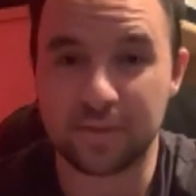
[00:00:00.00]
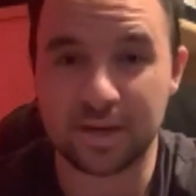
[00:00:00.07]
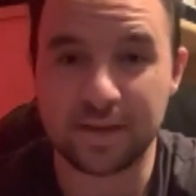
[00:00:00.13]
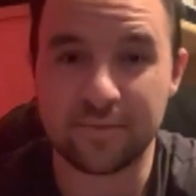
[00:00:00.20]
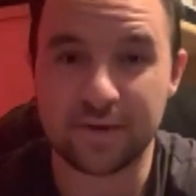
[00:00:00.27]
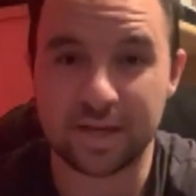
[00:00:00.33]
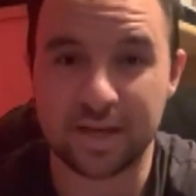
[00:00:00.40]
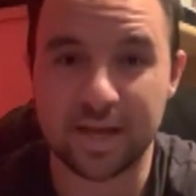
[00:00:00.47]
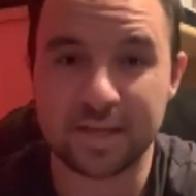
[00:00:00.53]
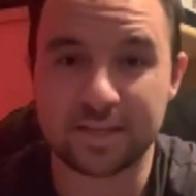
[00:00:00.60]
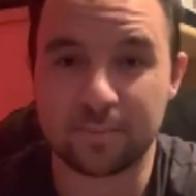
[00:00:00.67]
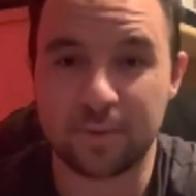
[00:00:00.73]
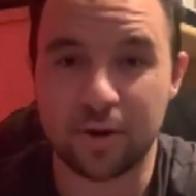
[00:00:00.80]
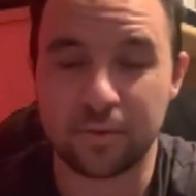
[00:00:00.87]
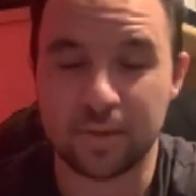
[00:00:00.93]
than even a case
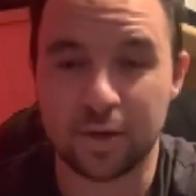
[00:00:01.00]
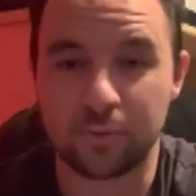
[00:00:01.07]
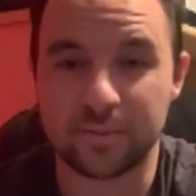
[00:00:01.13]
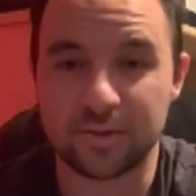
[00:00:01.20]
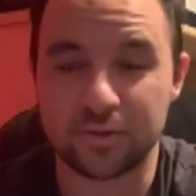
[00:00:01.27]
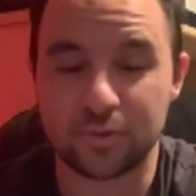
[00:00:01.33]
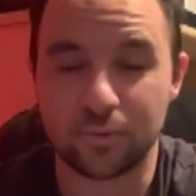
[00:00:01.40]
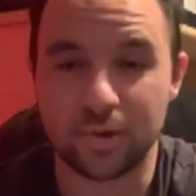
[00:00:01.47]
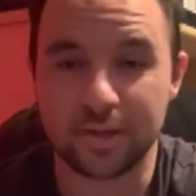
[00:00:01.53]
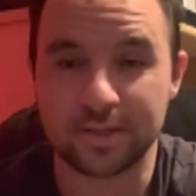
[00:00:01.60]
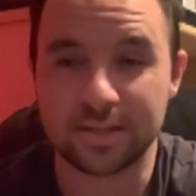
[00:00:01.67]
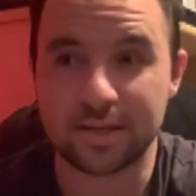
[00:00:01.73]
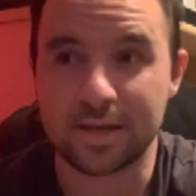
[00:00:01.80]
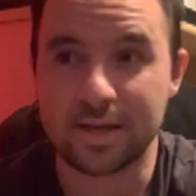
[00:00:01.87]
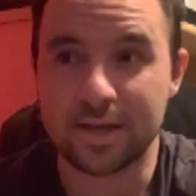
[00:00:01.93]
of Power of the Elements
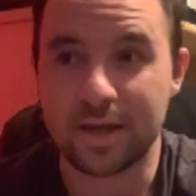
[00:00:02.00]
was.